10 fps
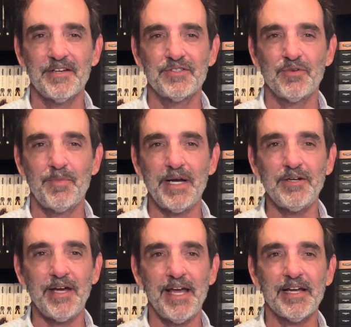So
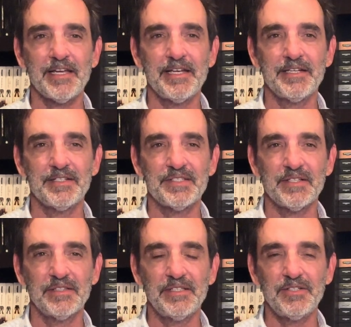biohacking is a
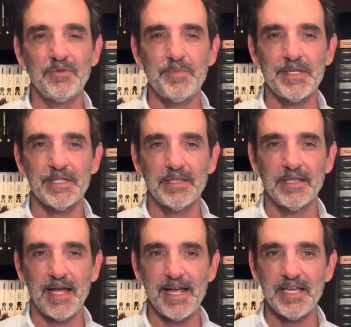little bit
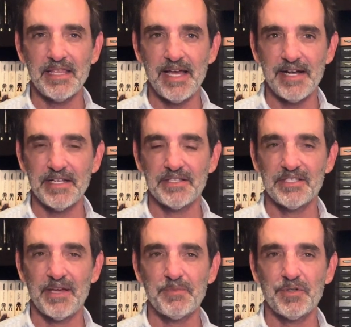like that
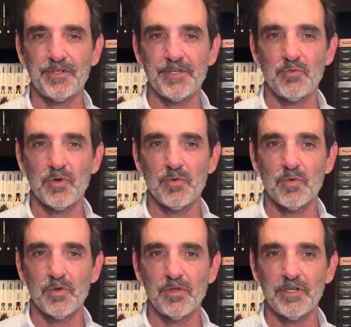conceptually, where
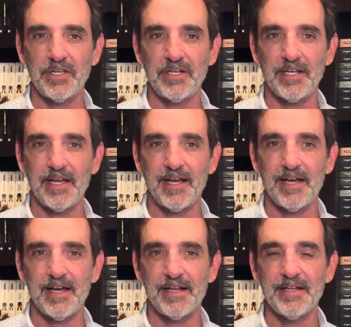we're looking
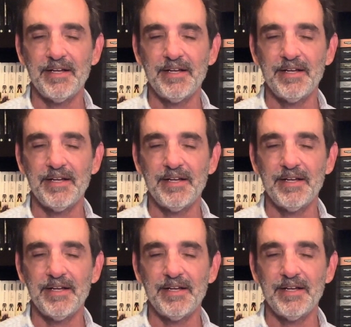at